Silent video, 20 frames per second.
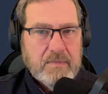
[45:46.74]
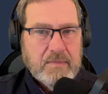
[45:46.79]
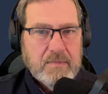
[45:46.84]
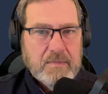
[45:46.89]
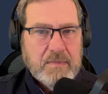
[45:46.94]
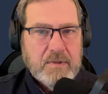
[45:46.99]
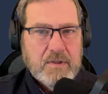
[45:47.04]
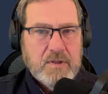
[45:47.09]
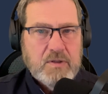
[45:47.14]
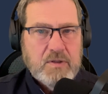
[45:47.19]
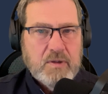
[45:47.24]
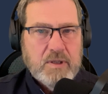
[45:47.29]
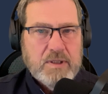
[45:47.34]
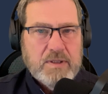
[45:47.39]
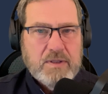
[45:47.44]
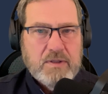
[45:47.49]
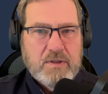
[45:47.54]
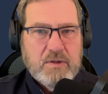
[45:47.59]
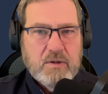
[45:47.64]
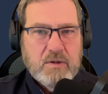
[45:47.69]
The
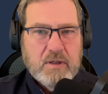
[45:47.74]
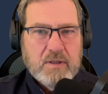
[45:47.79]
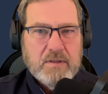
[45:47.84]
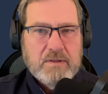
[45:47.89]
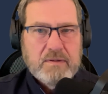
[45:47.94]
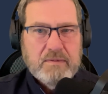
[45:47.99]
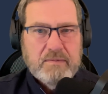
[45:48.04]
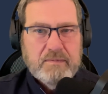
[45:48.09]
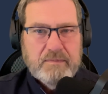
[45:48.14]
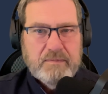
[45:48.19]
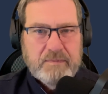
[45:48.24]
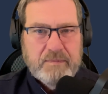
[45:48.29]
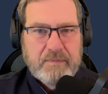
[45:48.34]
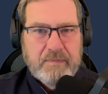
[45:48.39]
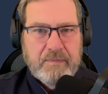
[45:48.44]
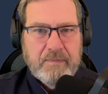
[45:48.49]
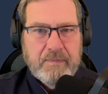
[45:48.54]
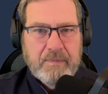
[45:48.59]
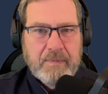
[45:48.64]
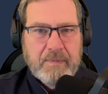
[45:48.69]
choice is yours.
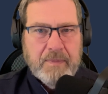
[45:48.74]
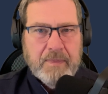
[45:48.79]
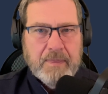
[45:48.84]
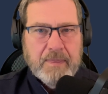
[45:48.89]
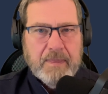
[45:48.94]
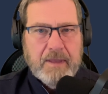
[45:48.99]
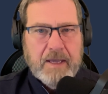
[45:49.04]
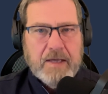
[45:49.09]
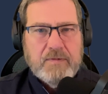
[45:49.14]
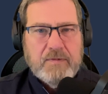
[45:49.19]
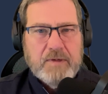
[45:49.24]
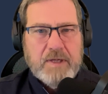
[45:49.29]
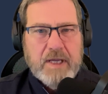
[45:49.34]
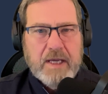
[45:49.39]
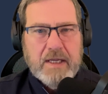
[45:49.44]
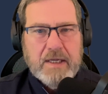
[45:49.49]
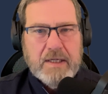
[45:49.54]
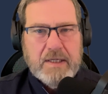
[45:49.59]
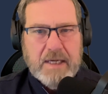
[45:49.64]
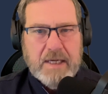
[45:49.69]
Thanks for
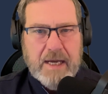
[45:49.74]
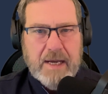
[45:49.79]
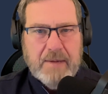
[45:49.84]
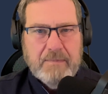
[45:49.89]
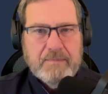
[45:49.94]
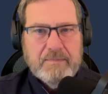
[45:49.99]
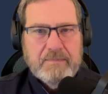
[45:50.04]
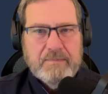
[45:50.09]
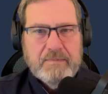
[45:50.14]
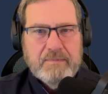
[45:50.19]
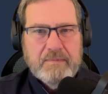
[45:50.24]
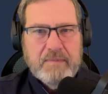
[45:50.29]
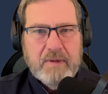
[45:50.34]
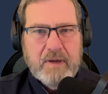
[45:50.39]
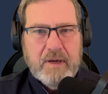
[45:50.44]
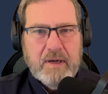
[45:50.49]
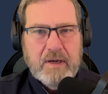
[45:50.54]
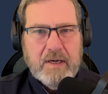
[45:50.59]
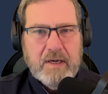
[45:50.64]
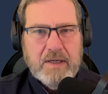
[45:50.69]
taking the time.
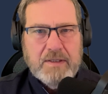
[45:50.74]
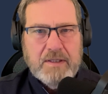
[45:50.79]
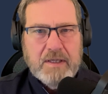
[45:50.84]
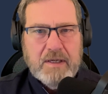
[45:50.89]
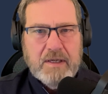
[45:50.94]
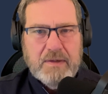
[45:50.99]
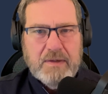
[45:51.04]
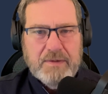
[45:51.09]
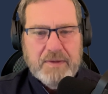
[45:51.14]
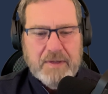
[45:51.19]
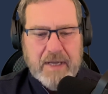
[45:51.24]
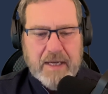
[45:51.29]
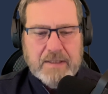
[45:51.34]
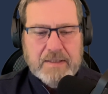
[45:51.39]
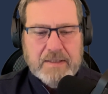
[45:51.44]
Until next